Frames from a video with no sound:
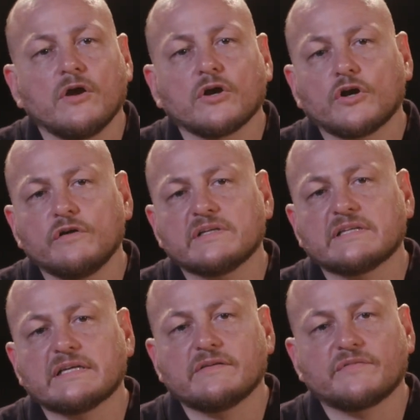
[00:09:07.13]

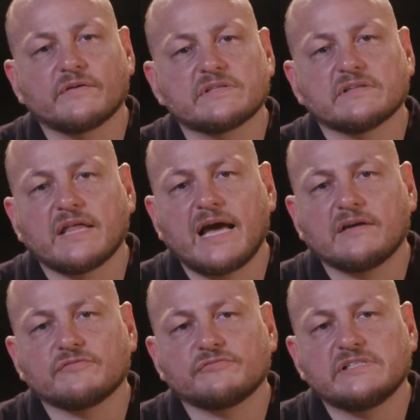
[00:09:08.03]
Currently, there is a
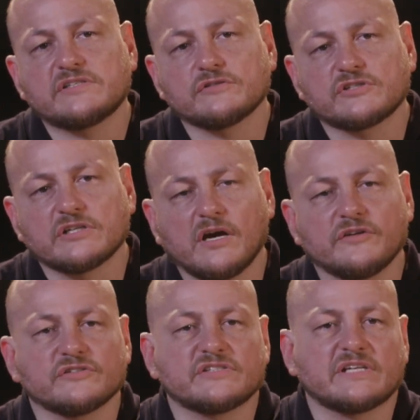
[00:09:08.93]
lack of research and
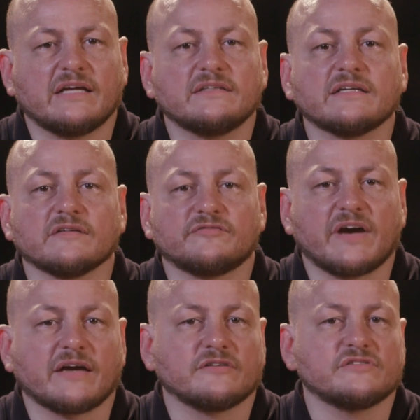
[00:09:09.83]
understanding of
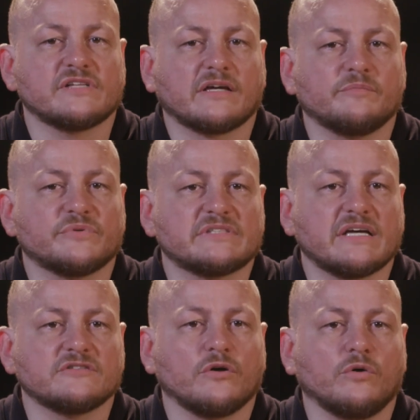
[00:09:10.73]
factors that can
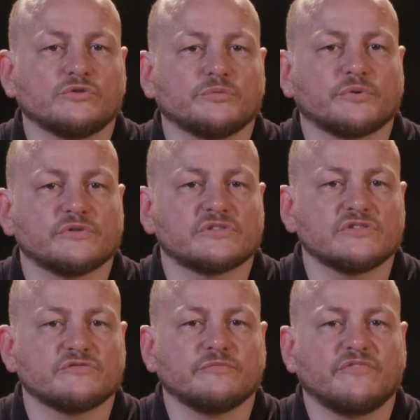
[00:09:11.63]
protect older
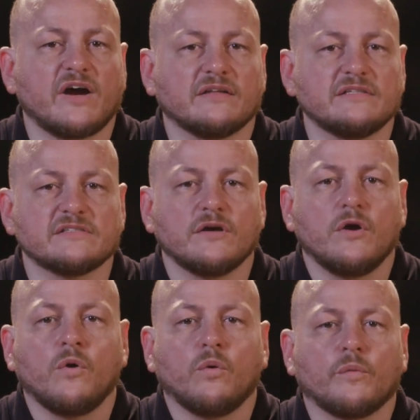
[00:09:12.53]
persons from violence
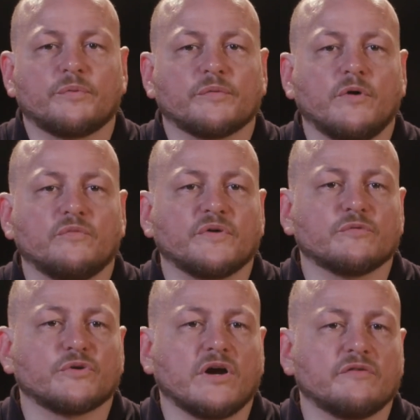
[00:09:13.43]
or promote their
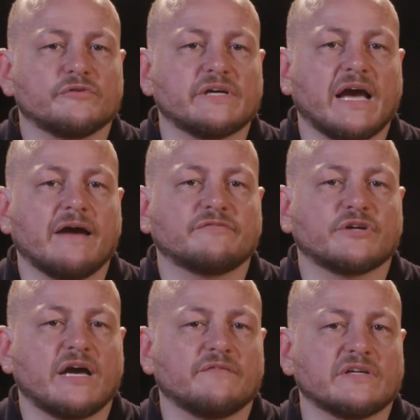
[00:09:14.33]
recovery
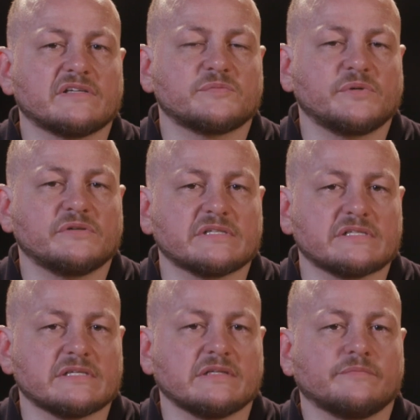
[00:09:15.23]
after having
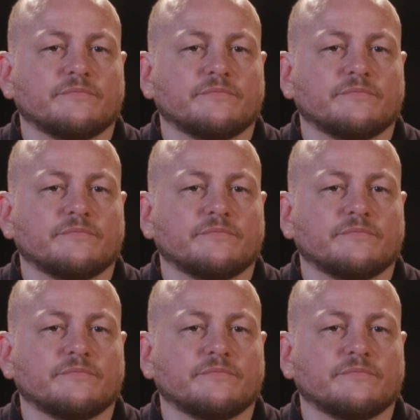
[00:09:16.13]
experienced it.